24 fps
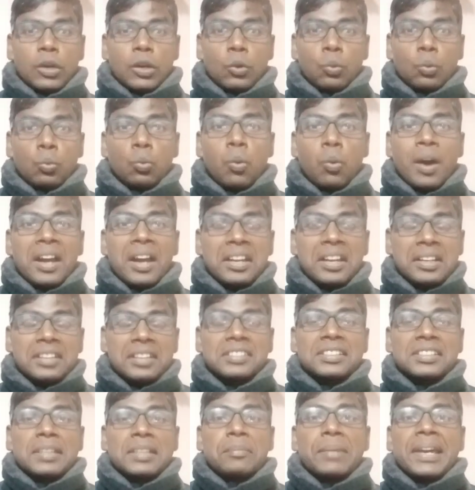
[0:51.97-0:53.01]
Why
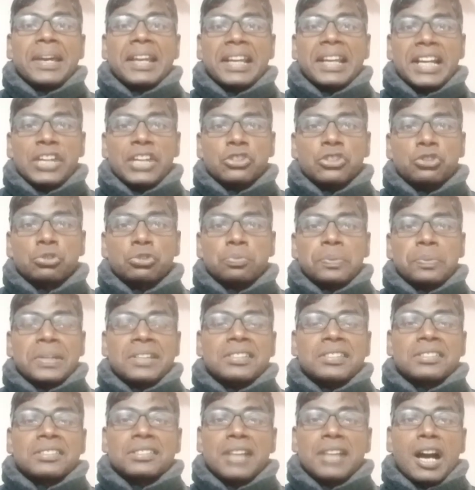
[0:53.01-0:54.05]
does American
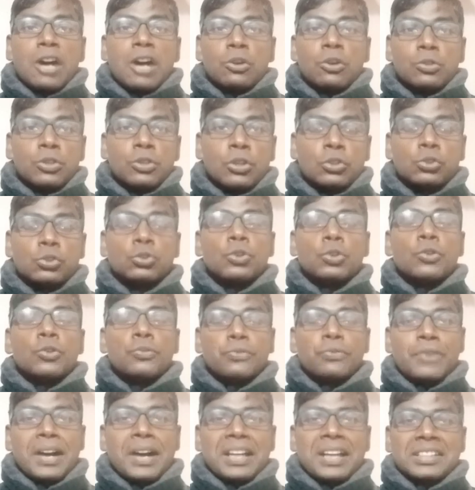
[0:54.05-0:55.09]
speak sound so
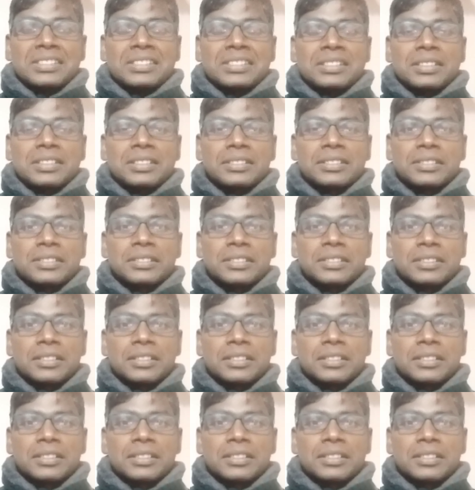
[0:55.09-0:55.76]
fast?